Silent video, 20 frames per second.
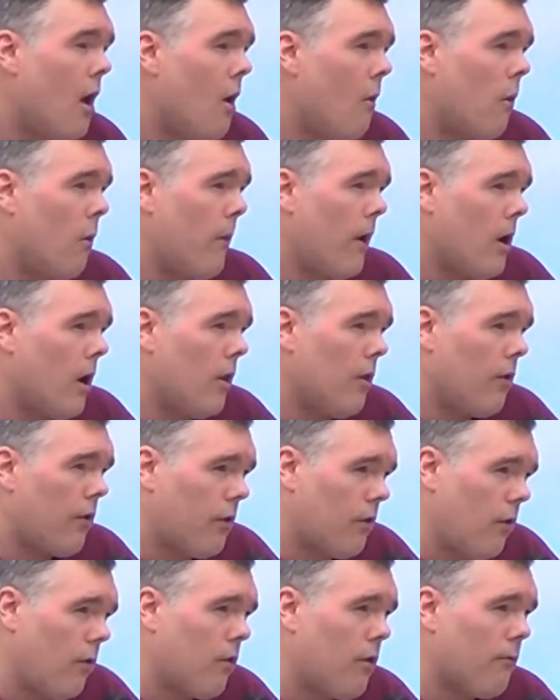what we call
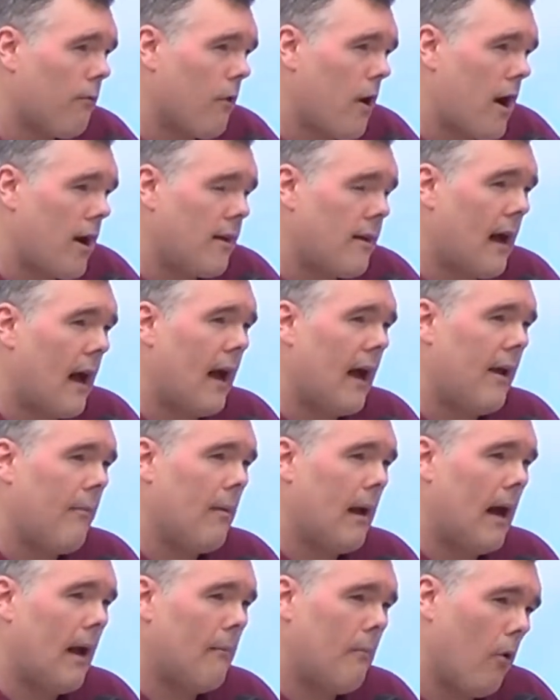exclusive ride
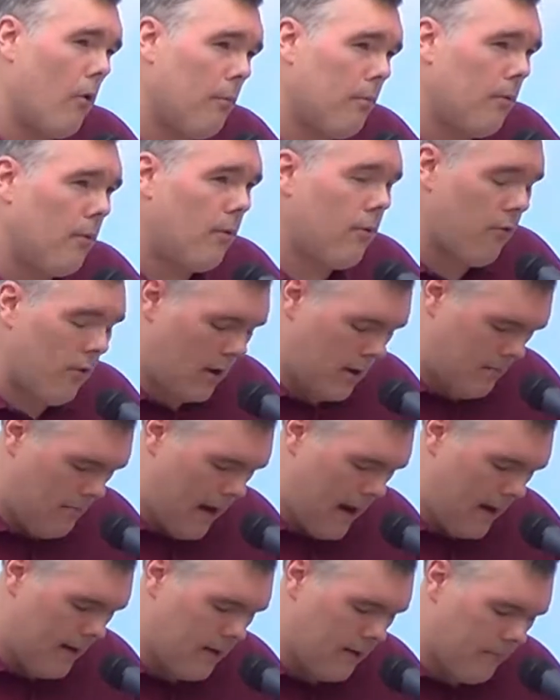time on both Blue Streak and
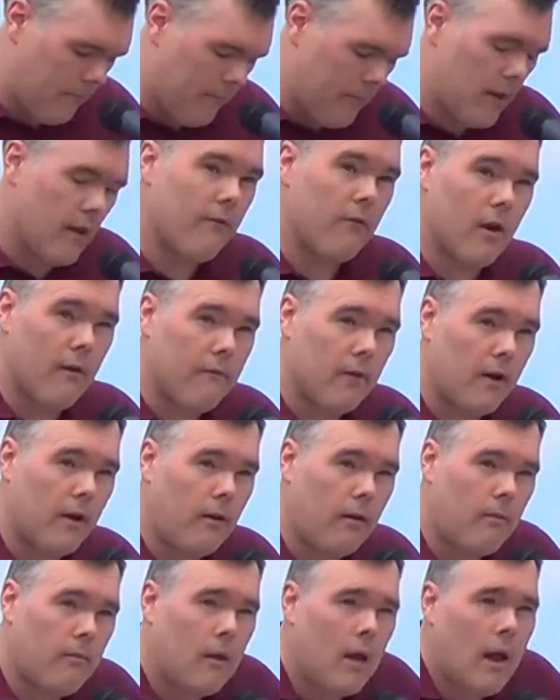Magnum. If you have
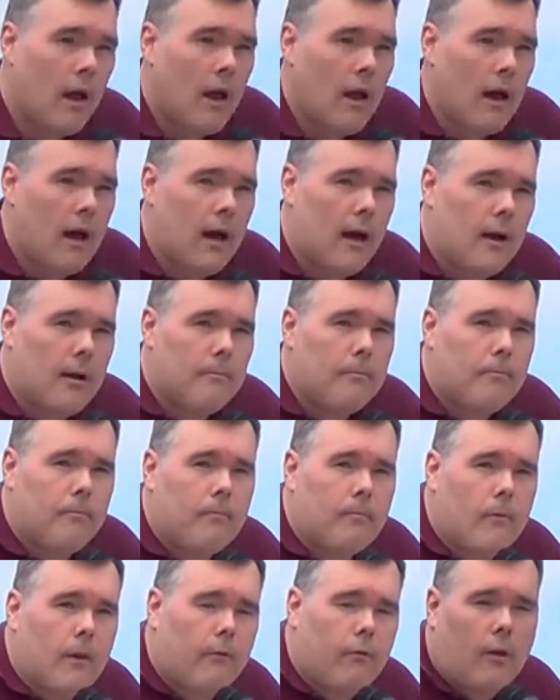any,
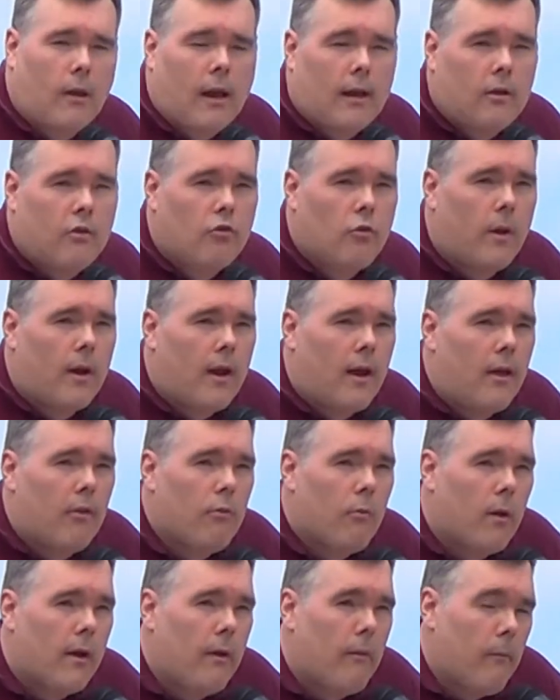if you'd like to join
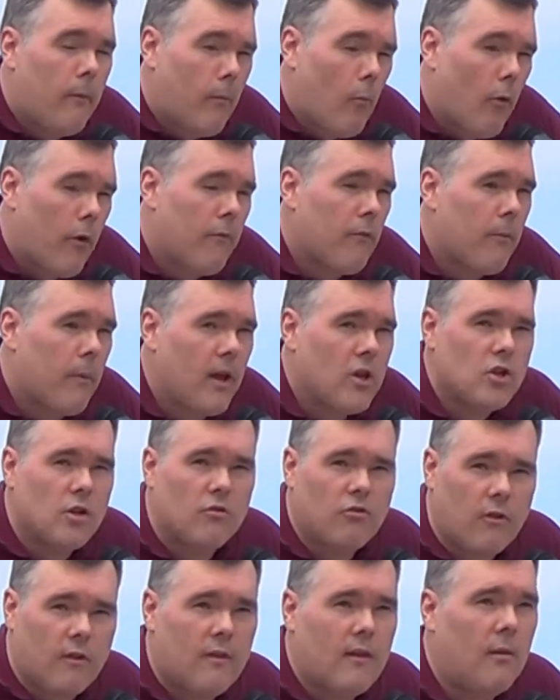ACE or want any more
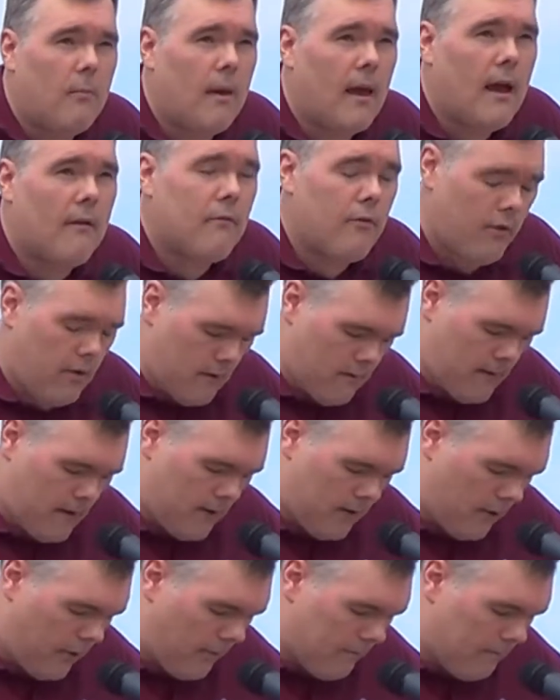information, just see me after the
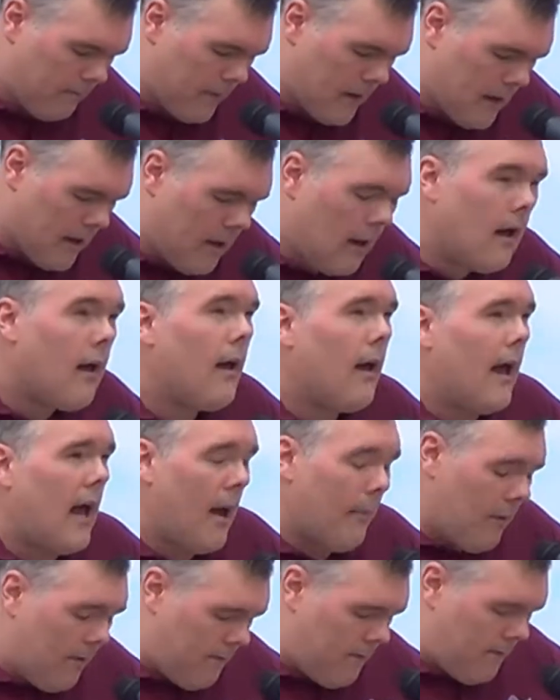event here.
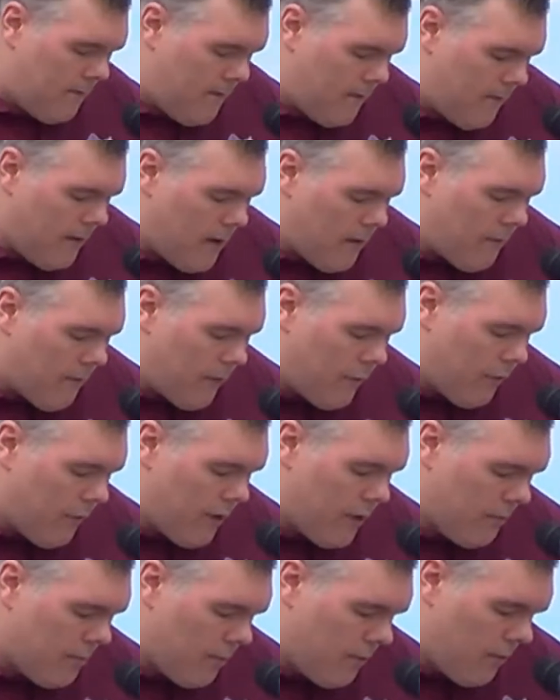Happy 50th
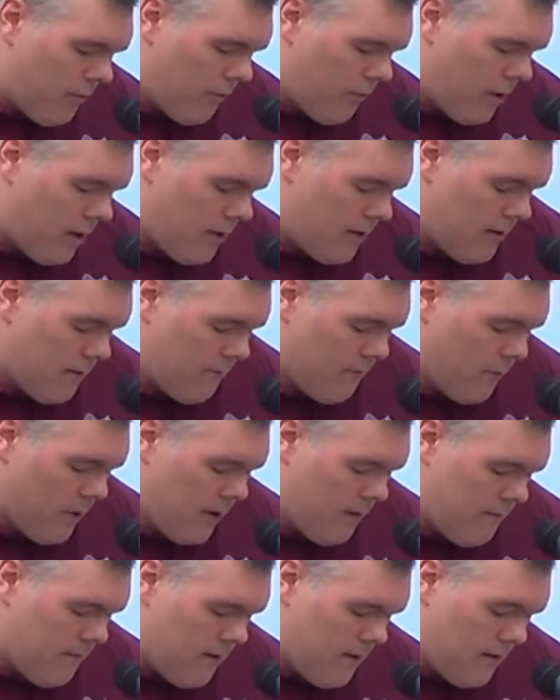anniversary to Blue Streak,
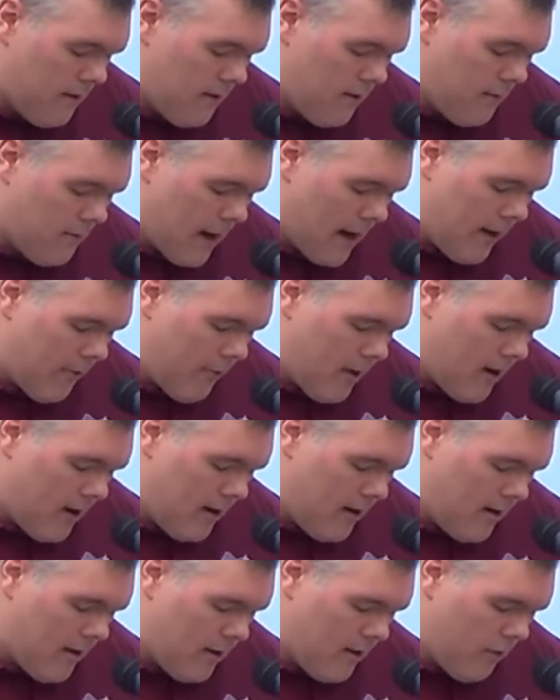45th to the Mine
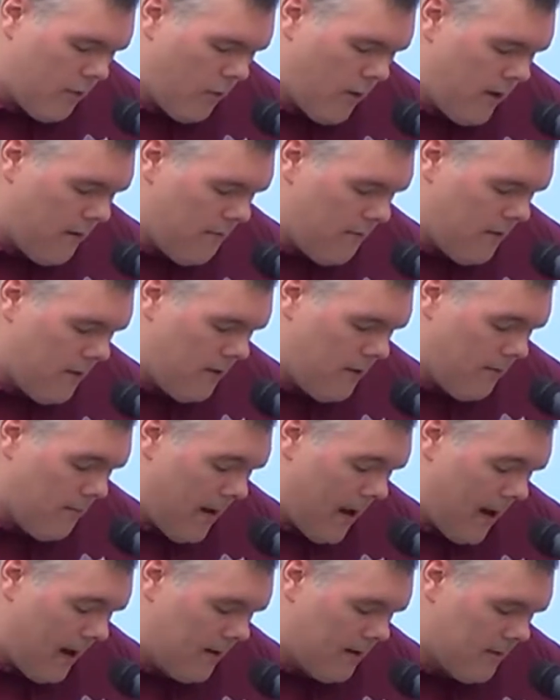Ride, 25th to
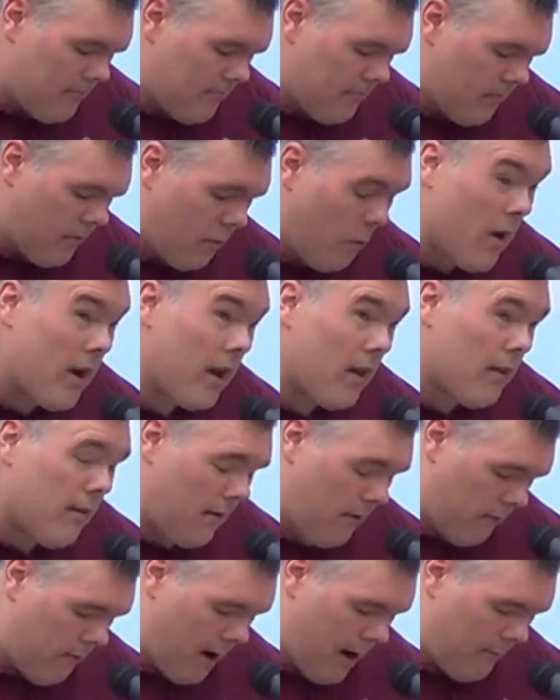Magnum,
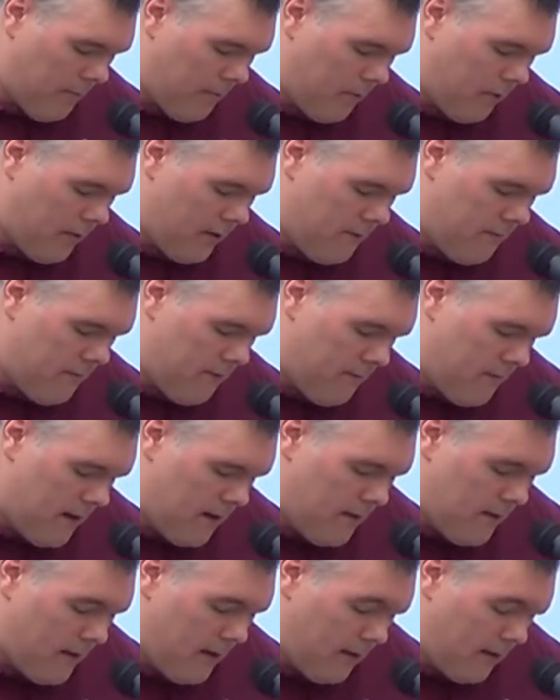20th to Raptor, and
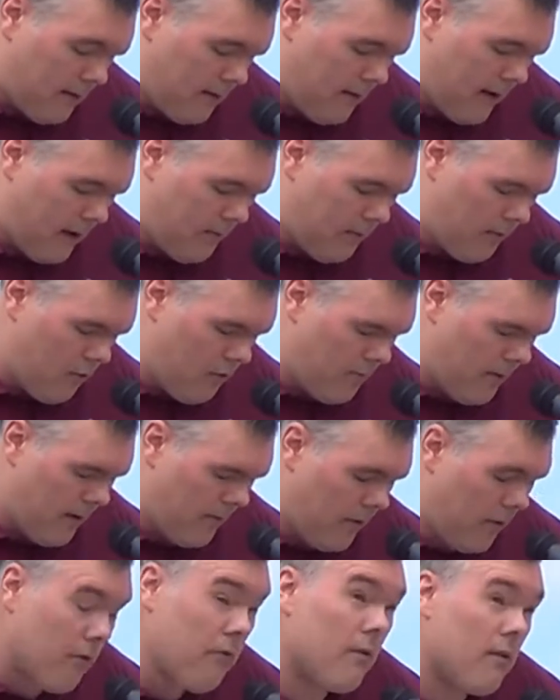15th to Camp Snoopy.
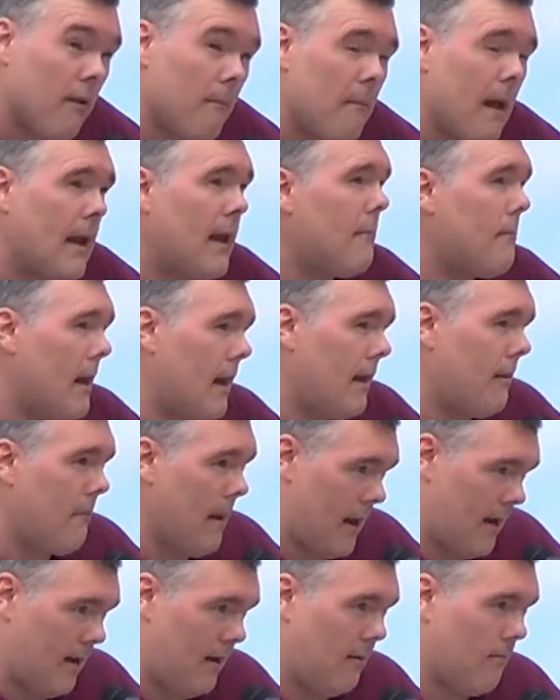Here's to many, many,
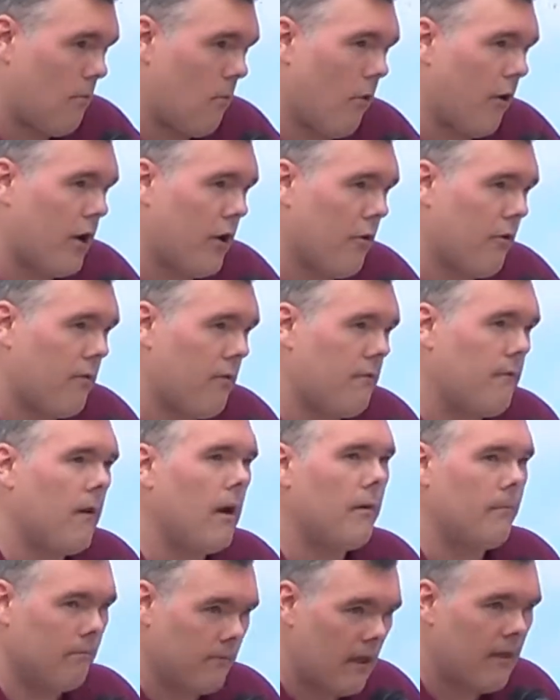many more years of
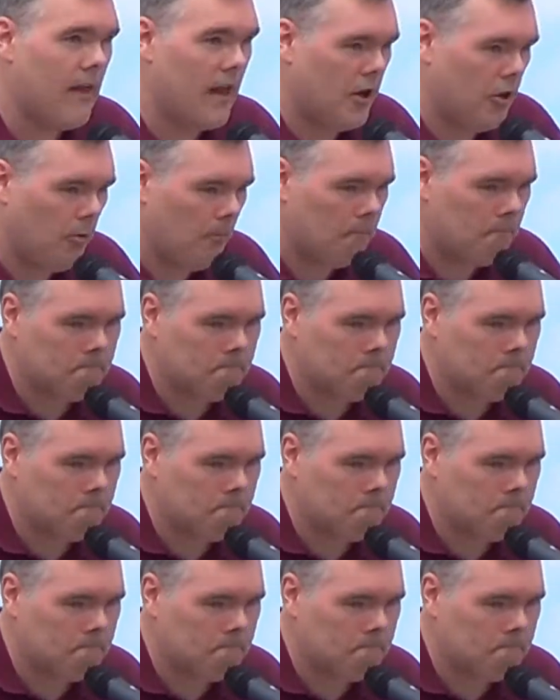fun. Thank you.